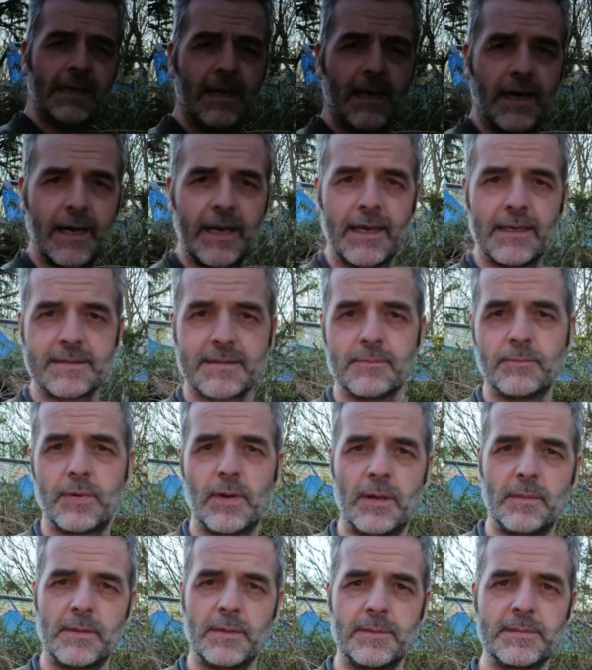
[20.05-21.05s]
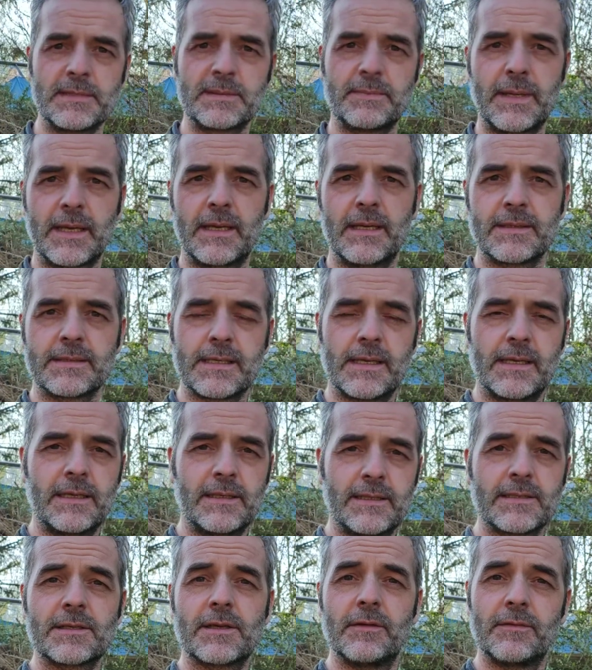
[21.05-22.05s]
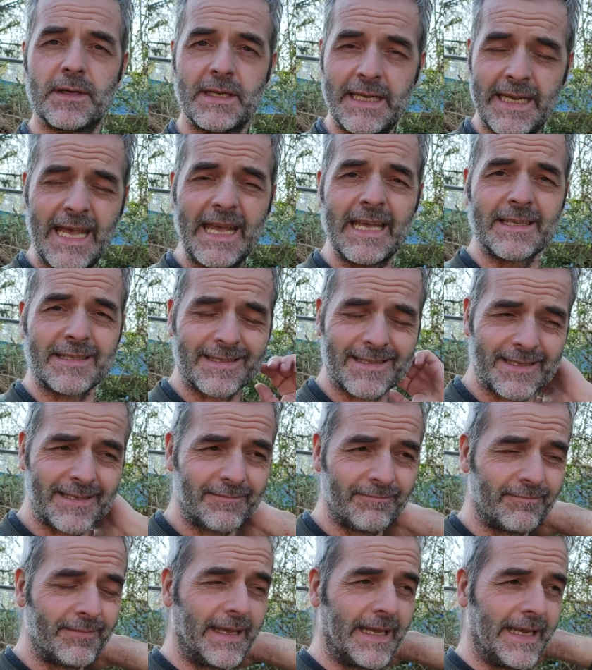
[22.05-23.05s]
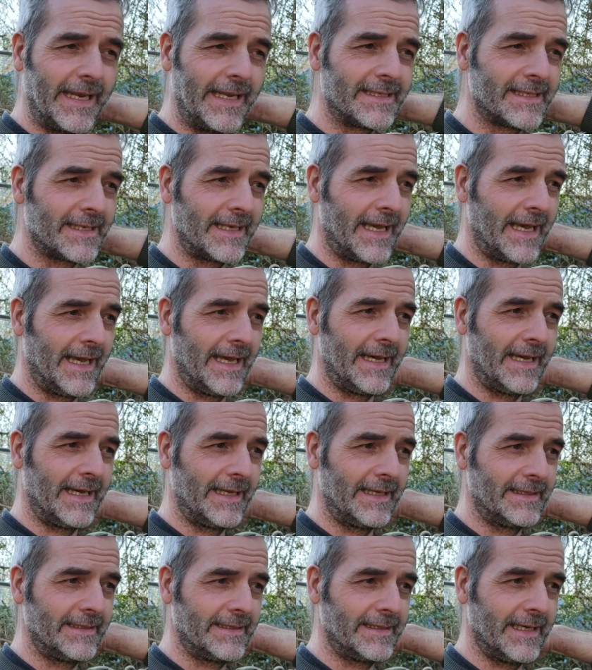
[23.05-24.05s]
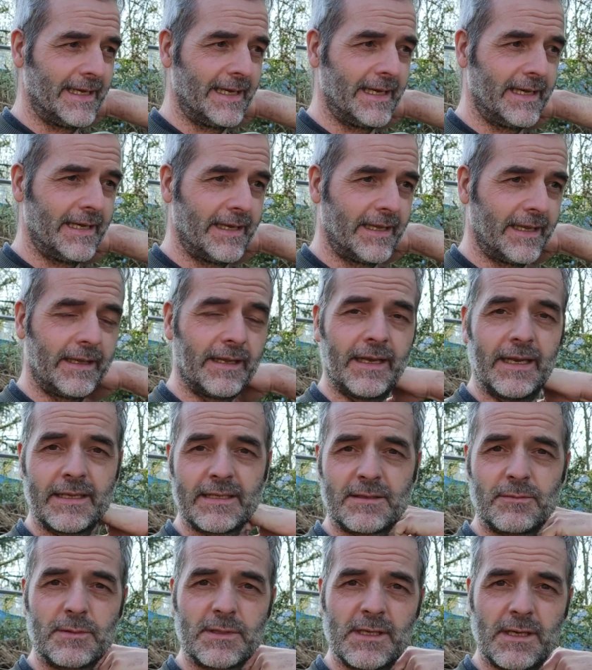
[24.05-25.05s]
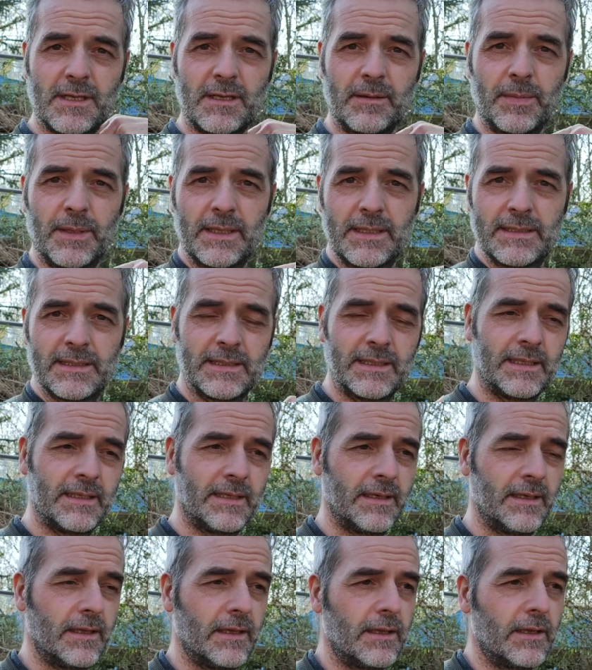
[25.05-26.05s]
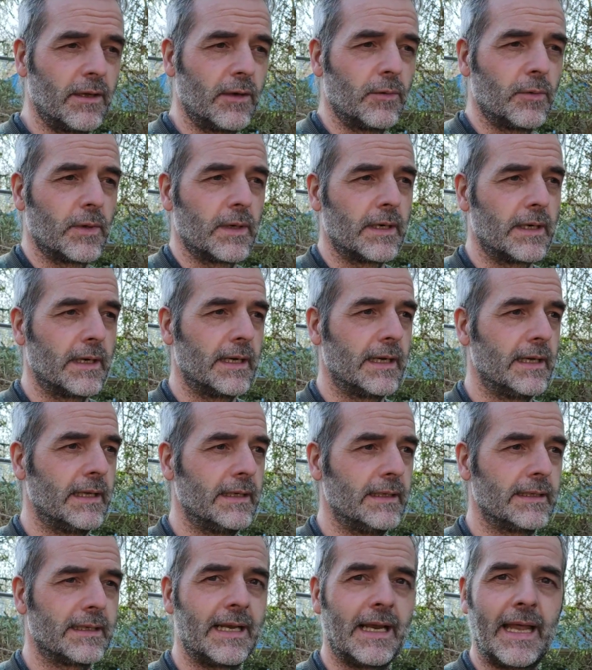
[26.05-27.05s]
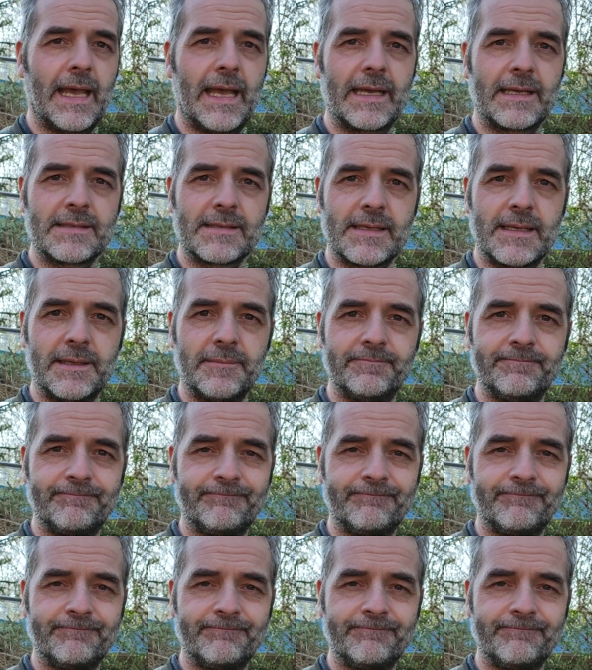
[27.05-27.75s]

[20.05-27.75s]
I had some problems because I discovered a nest in it, and the nest was occupied. There were little eggs in it.